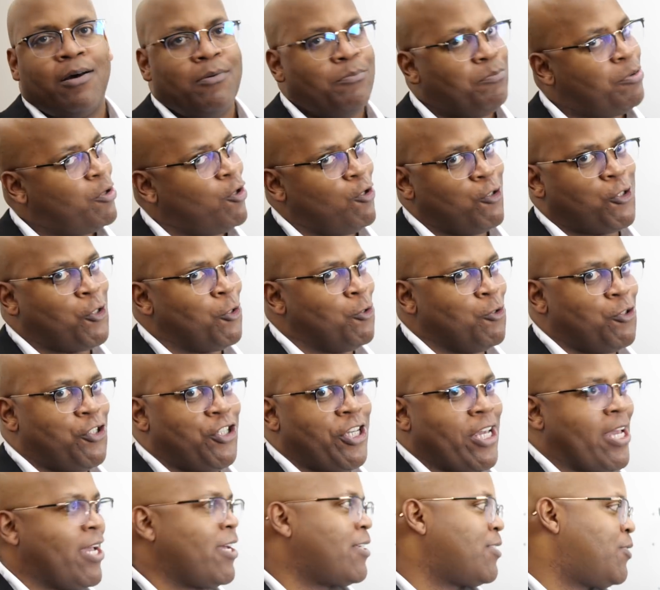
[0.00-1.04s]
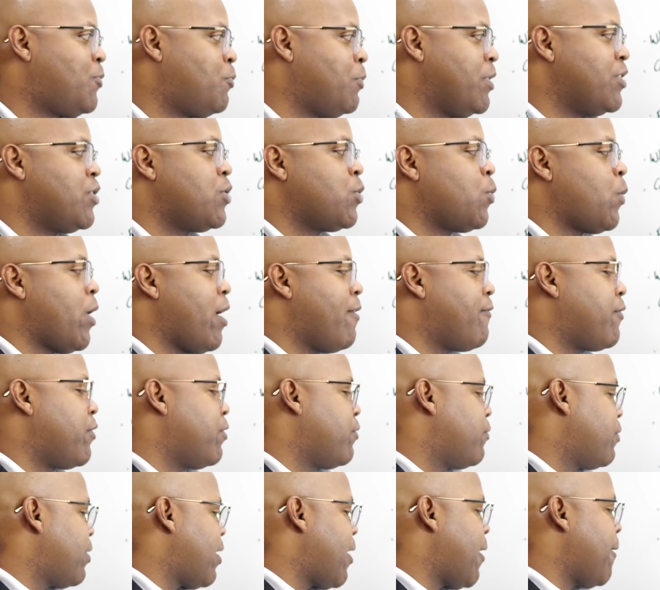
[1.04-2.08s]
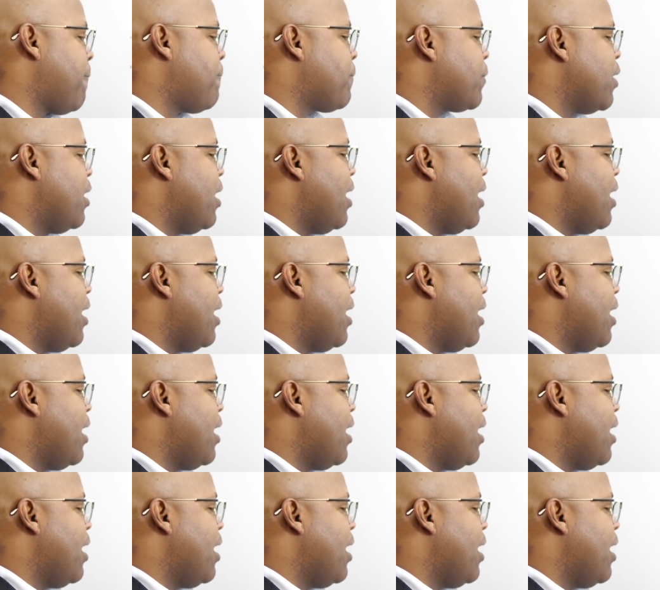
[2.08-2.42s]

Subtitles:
personal checks whatsoever, okay?